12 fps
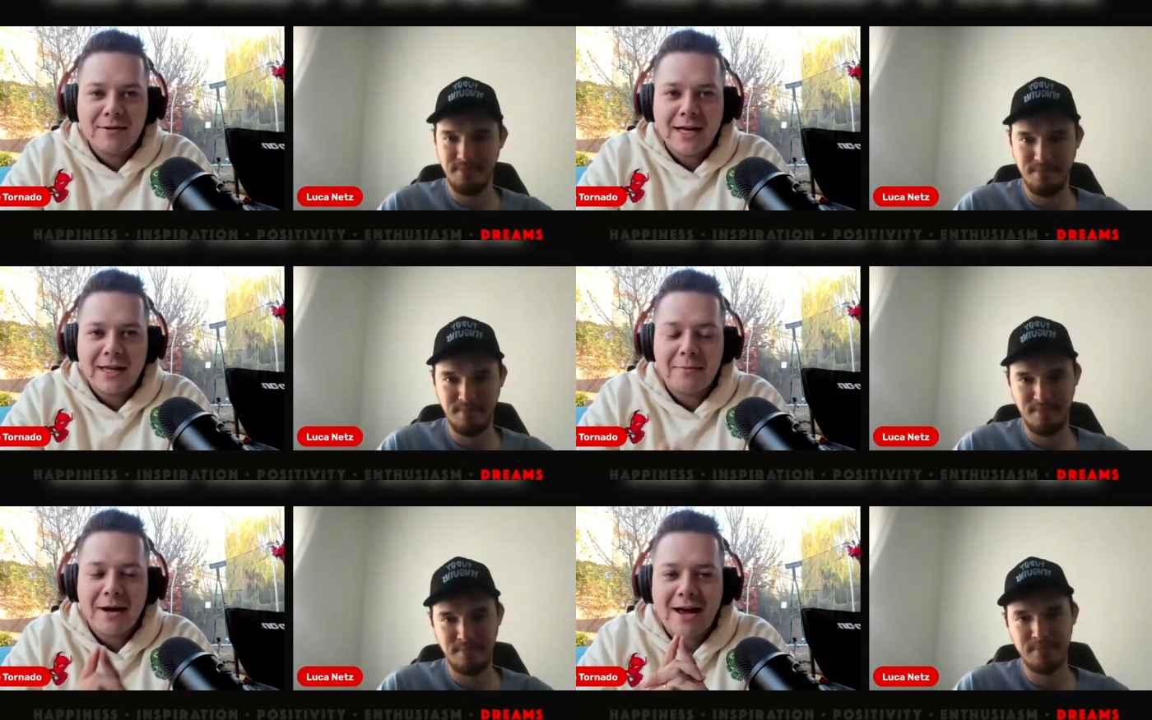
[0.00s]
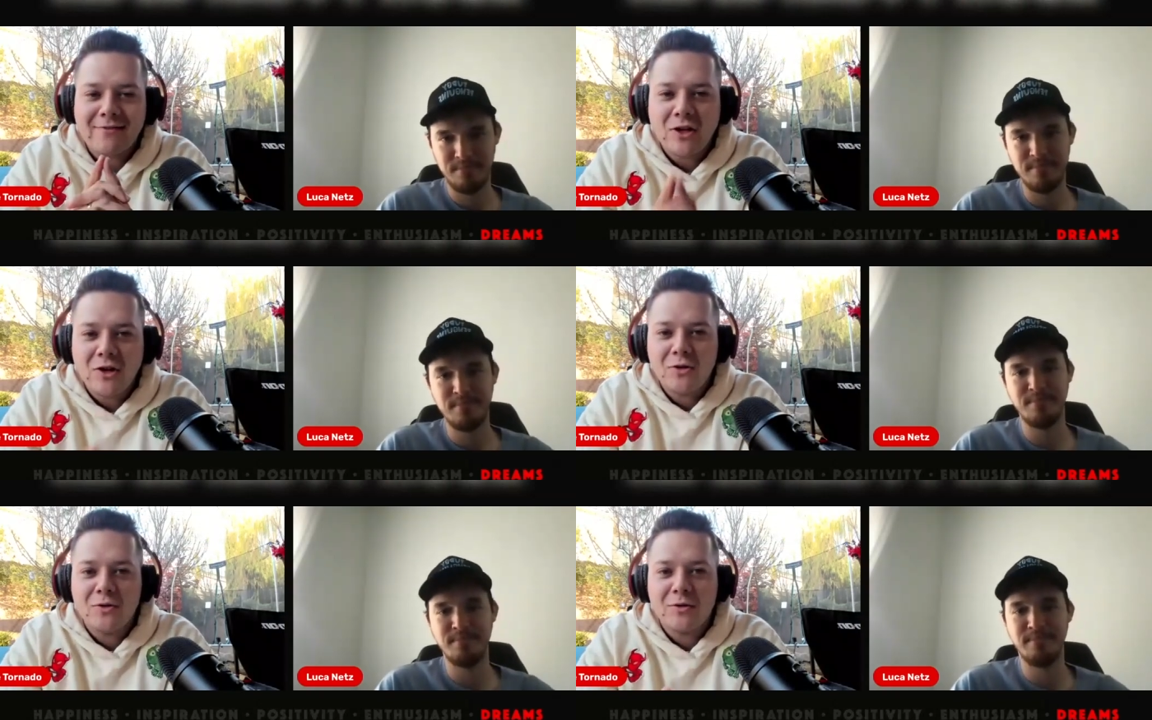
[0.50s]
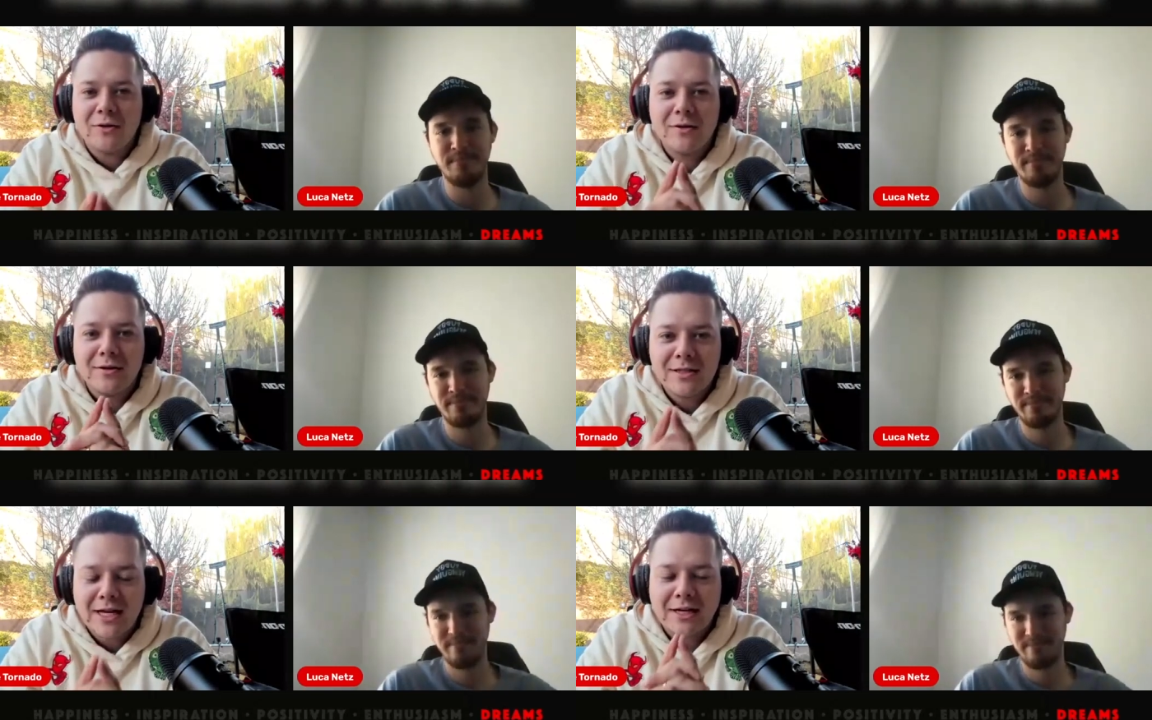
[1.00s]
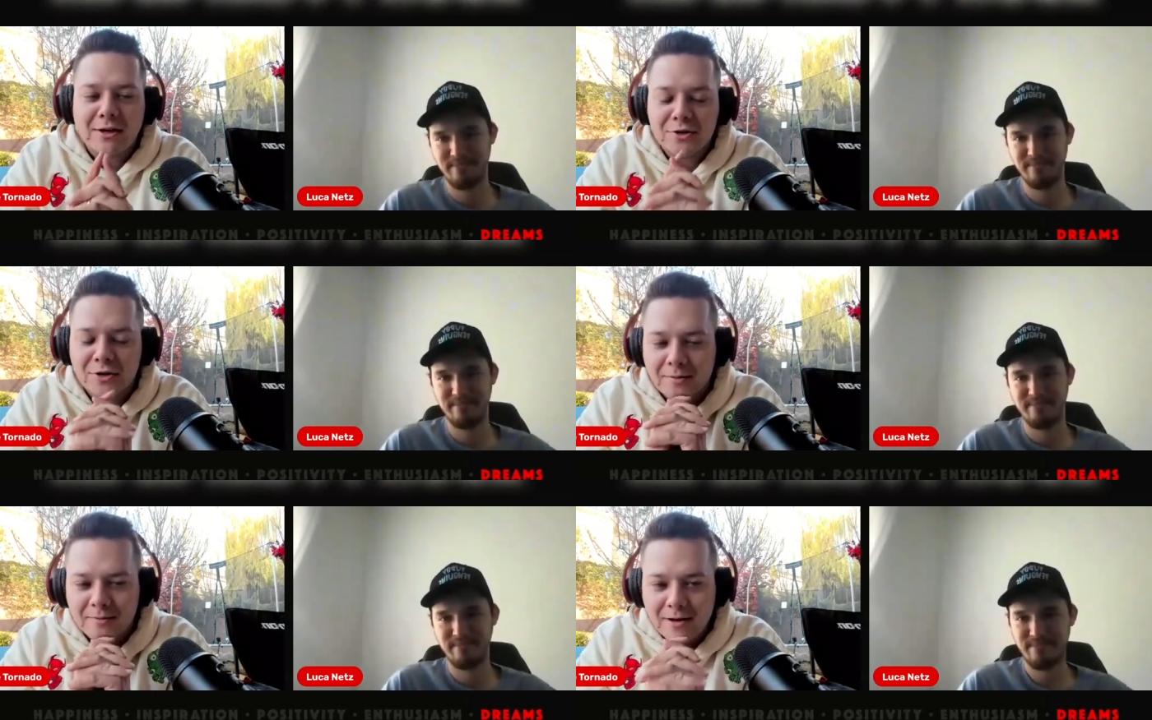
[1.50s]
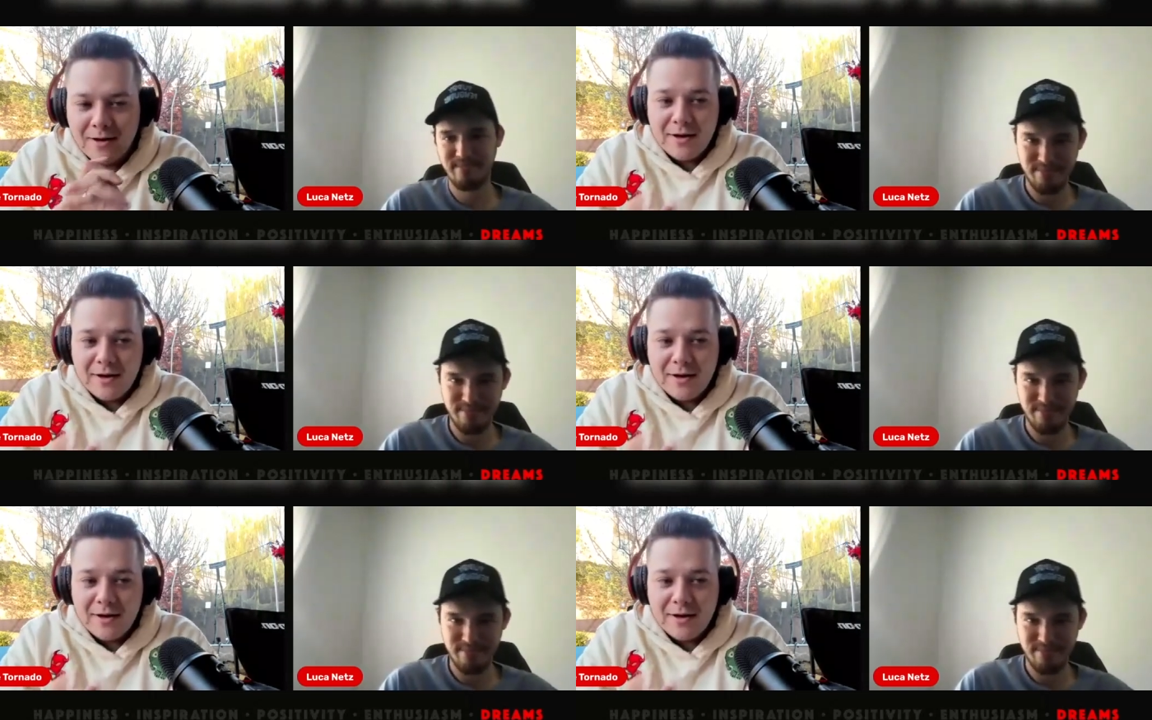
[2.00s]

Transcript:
Speaker 1: and then I'm going to have you say your dream.